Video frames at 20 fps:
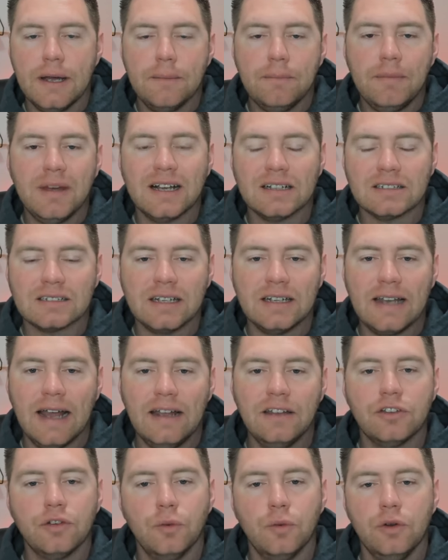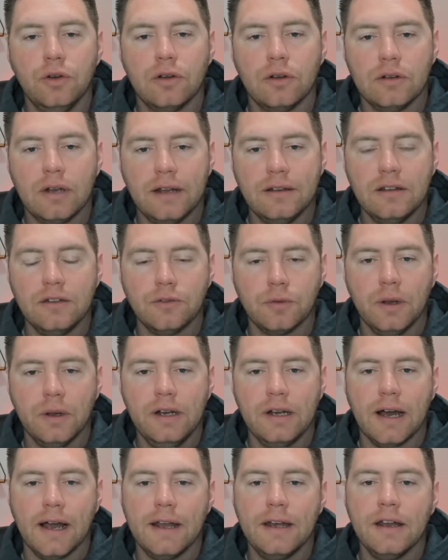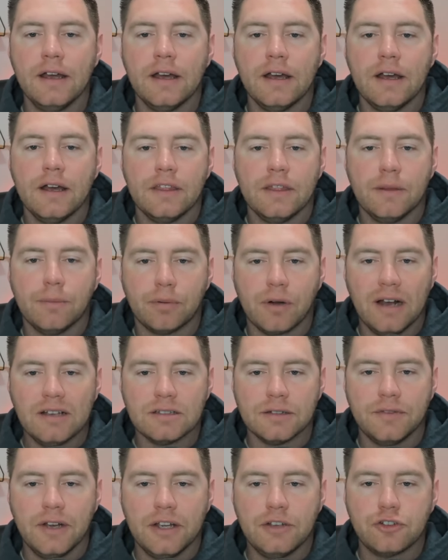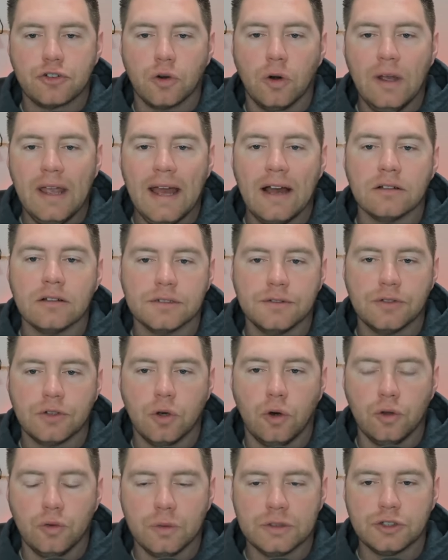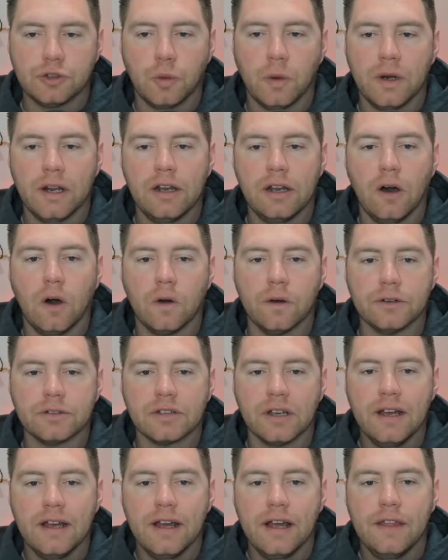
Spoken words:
Because in 1929, the price of a troy ounce of gold was $20.